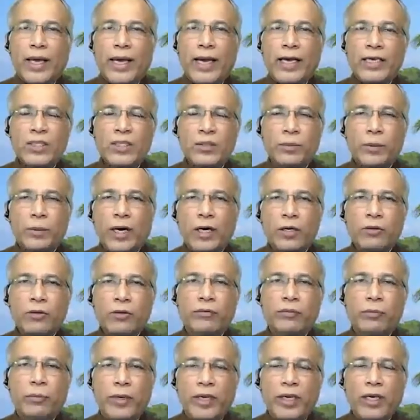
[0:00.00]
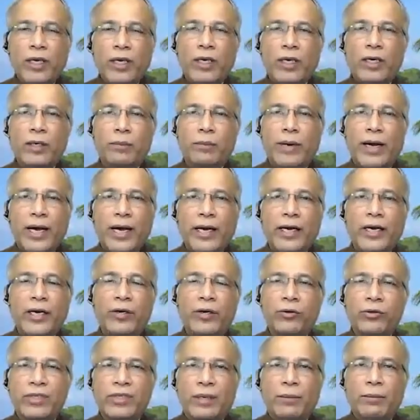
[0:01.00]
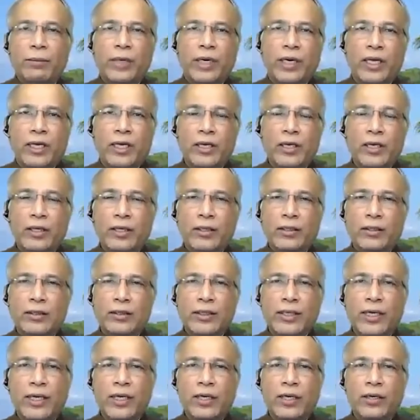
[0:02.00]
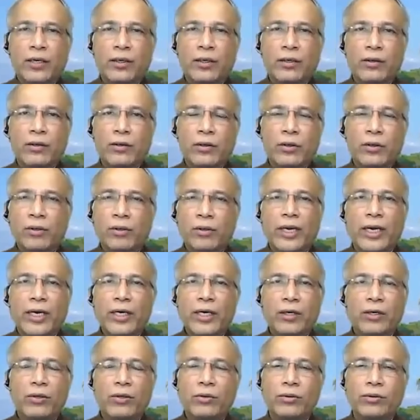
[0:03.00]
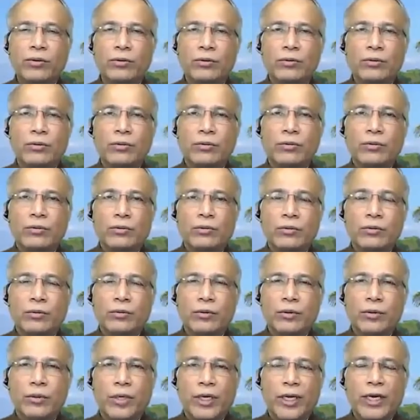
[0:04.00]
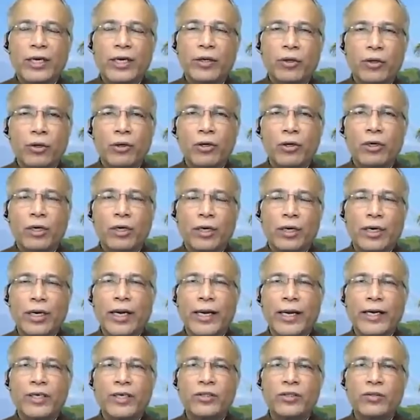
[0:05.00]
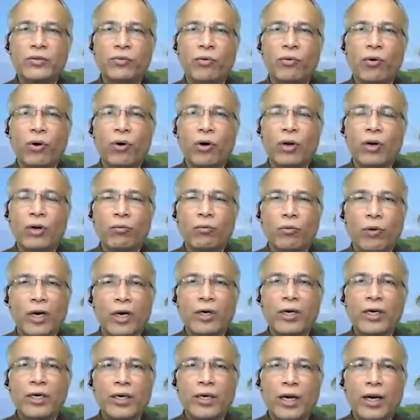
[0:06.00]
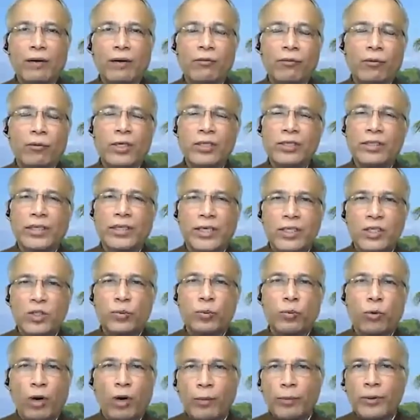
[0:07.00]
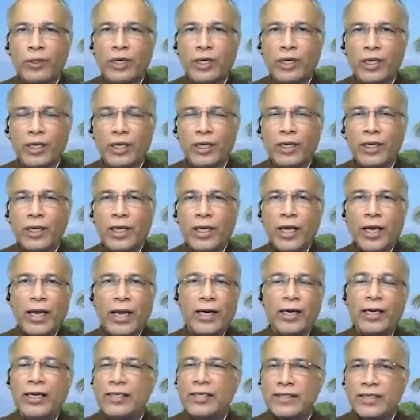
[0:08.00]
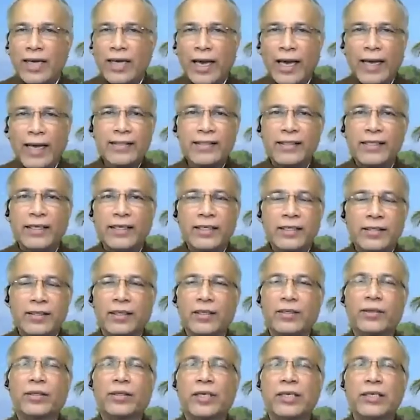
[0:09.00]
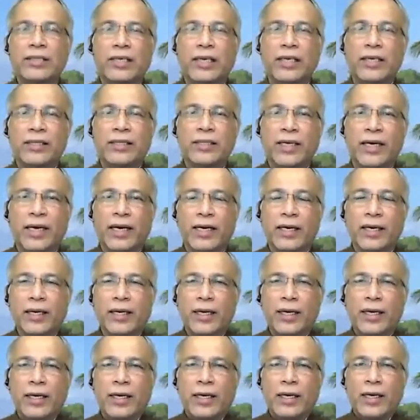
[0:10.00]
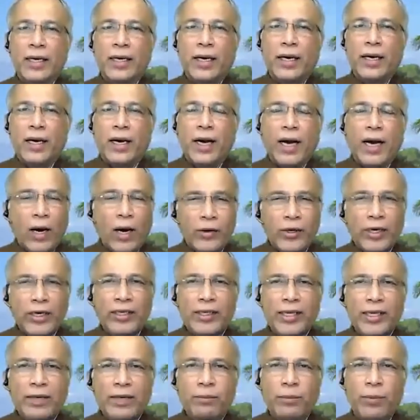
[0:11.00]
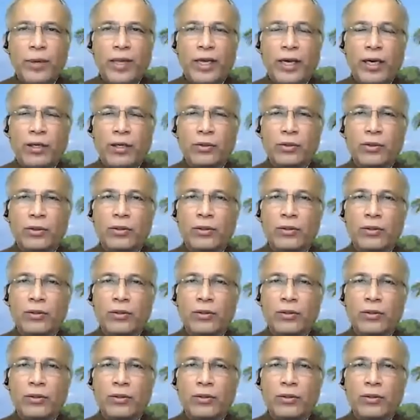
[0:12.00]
as part of being married to somebody, then you get to get your rights for what was his property and his assets and things like that. How did that play out?